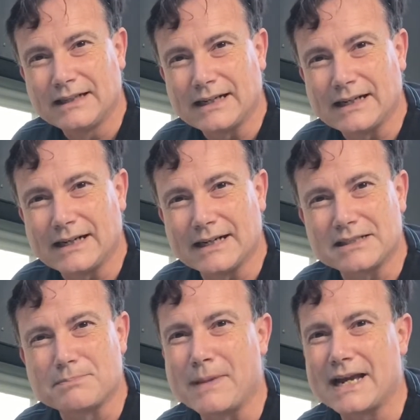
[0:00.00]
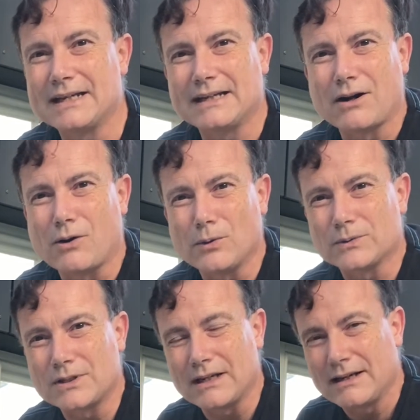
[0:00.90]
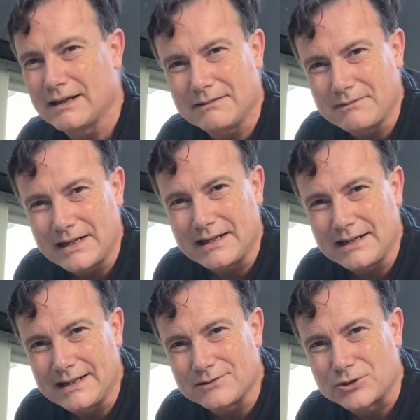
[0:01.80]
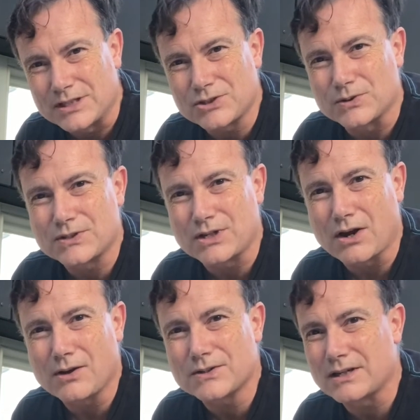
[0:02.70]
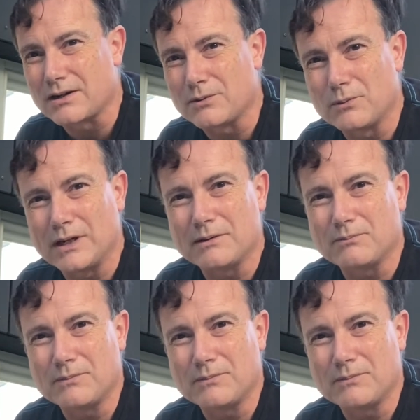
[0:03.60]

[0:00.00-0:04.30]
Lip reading: It's made in traditional style, so it